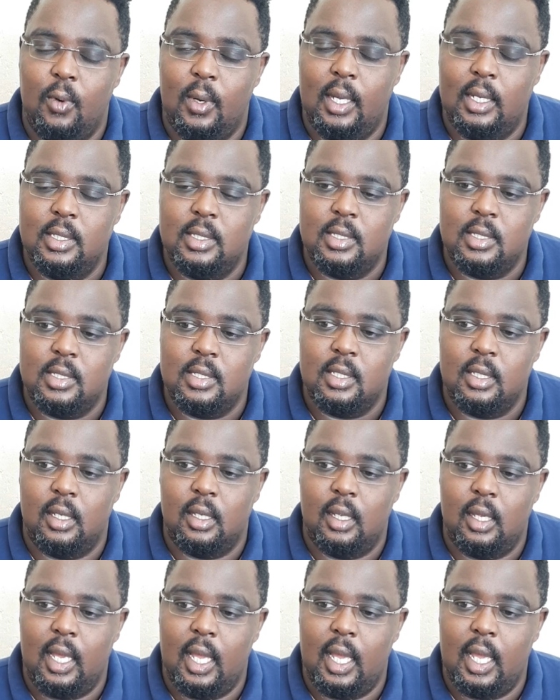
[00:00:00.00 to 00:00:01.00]
was,
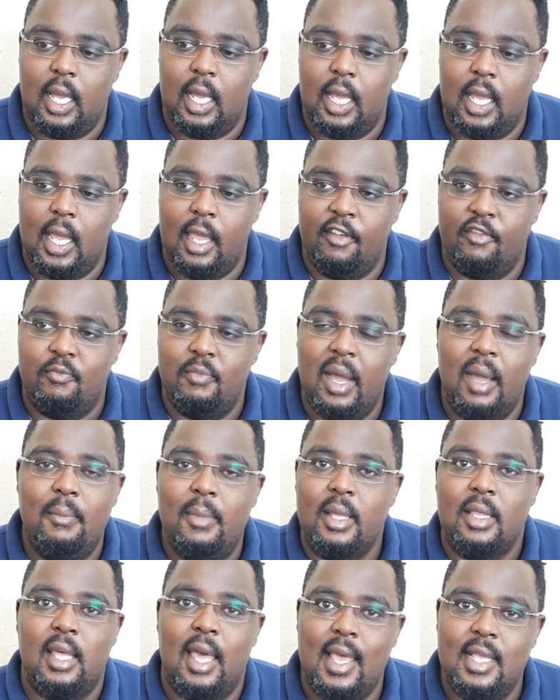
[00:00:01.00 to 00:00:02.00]
if my
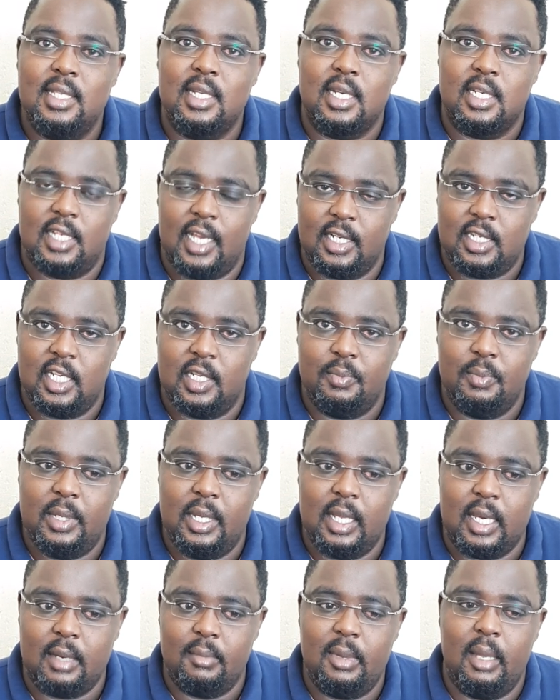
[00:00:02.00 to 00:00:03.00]
mother has rejected
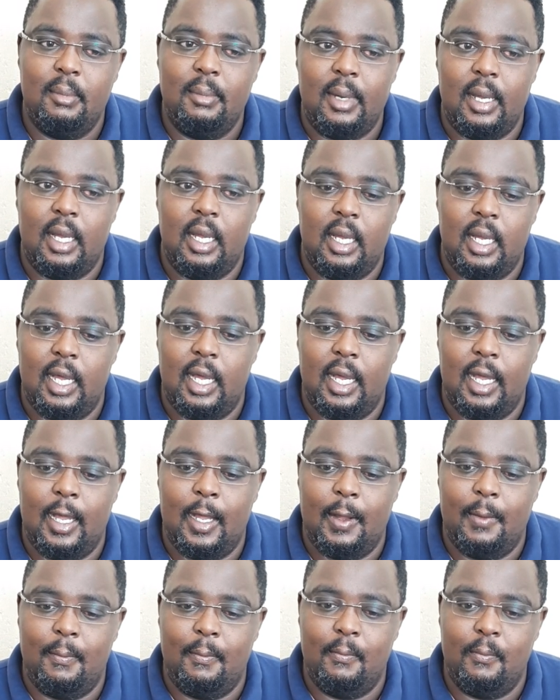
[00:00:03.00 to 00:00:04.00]
me, remember,
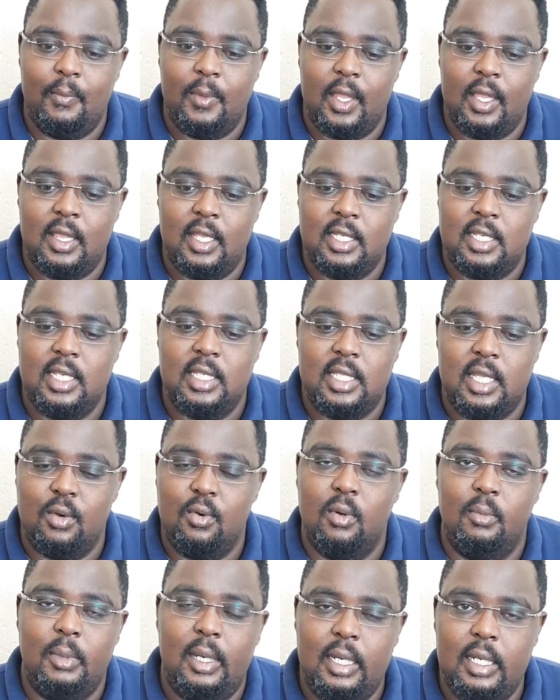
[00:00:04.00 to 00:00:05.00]
this is the
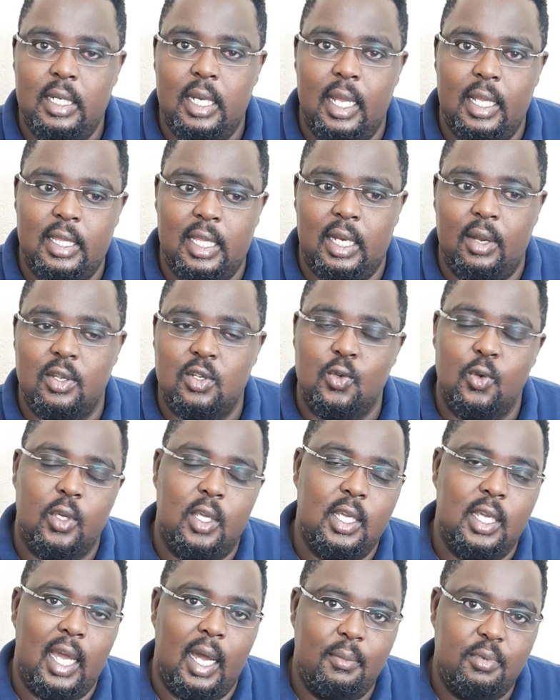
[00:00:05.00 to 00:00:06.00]
woman that I was
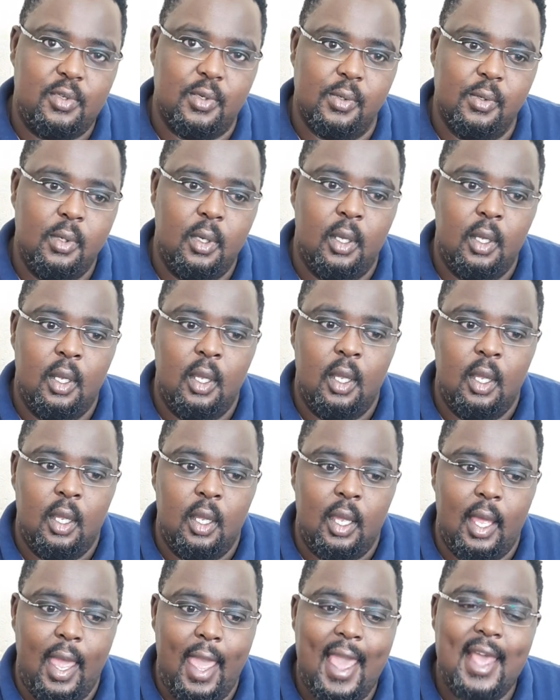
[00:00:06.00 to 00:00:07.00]
looking up to
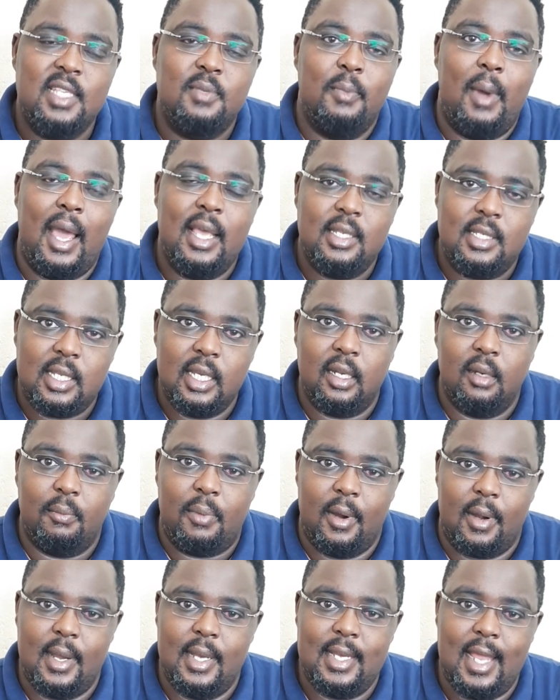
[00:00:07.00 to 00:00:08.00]
as my single
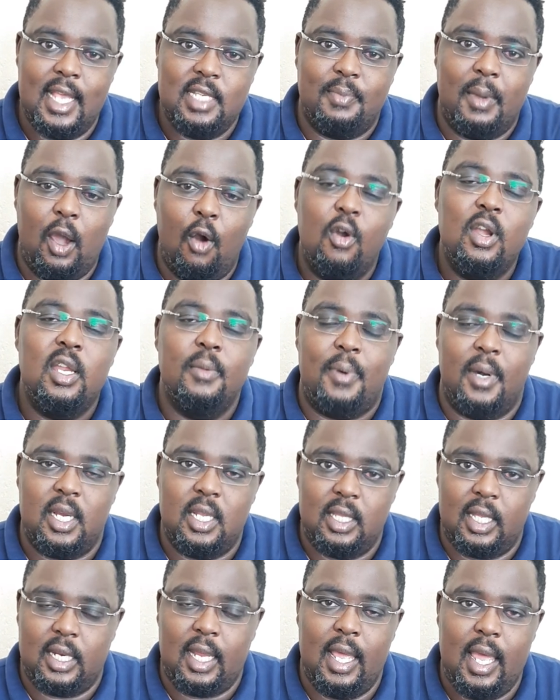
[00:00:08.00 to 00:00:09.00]
parent, as my only
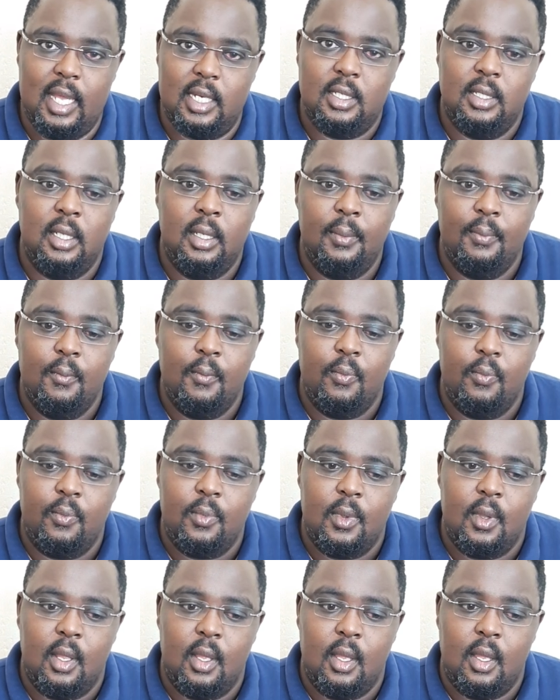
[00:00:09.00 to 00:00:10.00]
parent that I had.
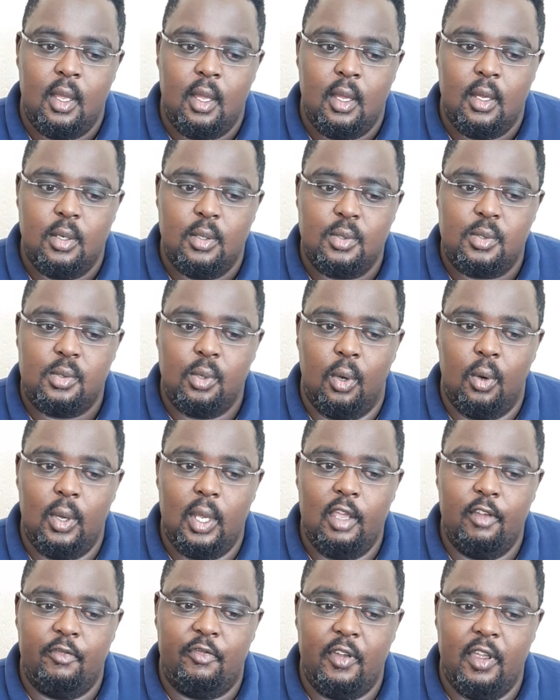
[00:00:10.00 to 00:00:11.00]
So
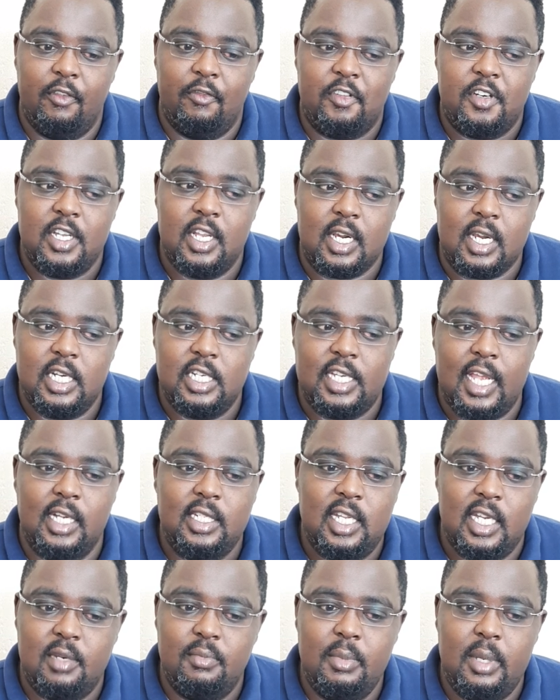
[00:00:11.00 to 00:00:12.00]
if she
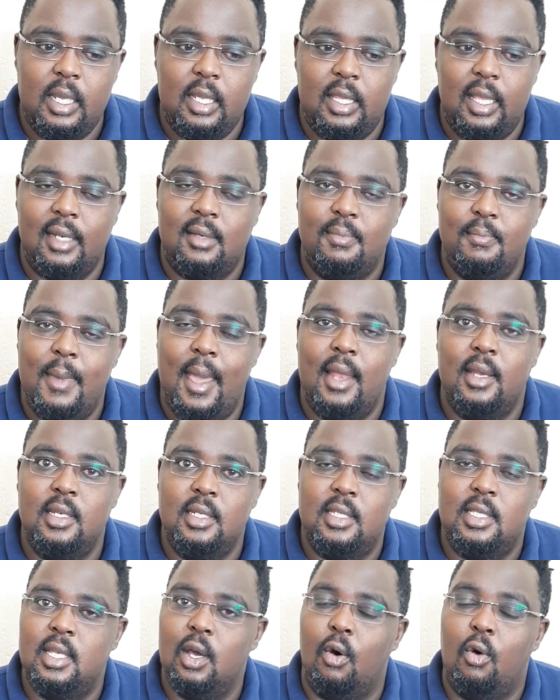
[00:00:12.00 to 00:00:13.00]
rejected me, that
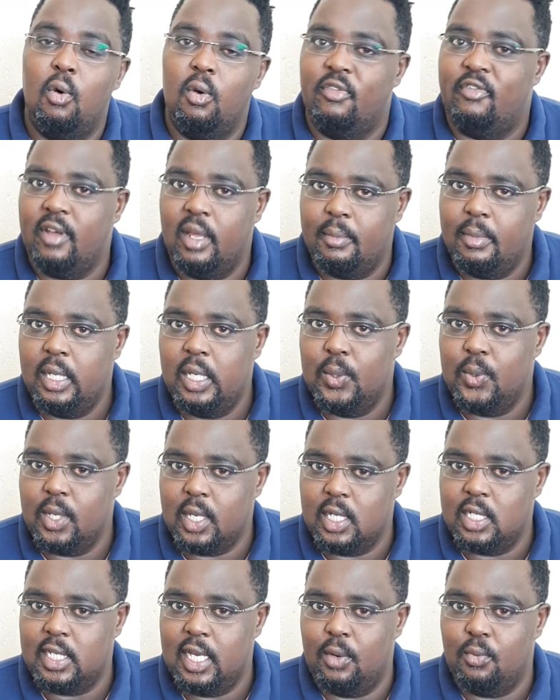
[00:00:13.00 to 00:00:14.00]
meant the whole family will
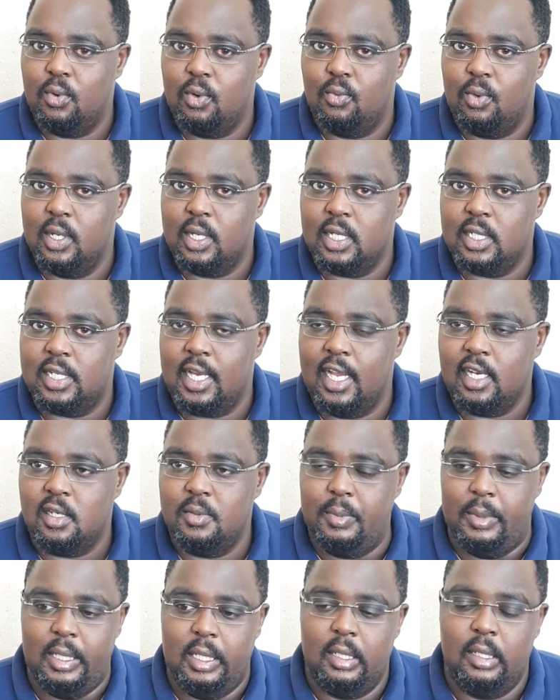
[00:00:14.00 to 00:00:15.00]

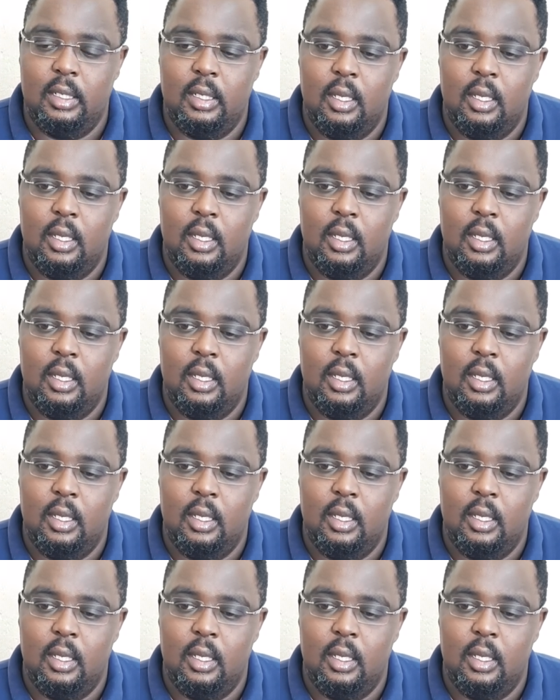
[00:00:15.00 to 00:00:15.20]
reject me.